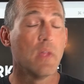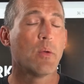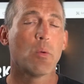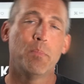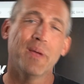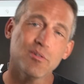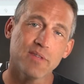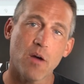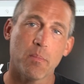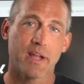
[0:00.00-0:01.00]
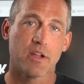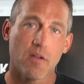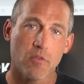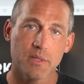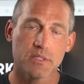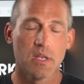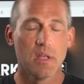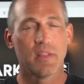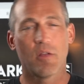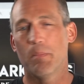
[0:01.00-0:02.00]
They were bailed out by governments,
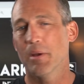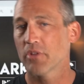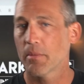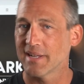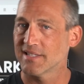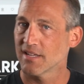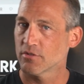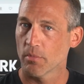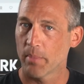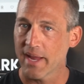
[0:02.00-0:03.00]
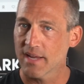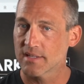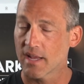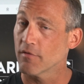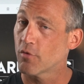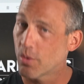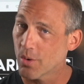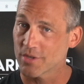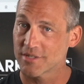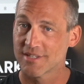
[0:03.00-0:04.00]
they were bailed out by central banks, and of
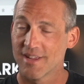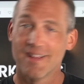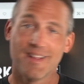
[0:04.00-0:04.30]
course,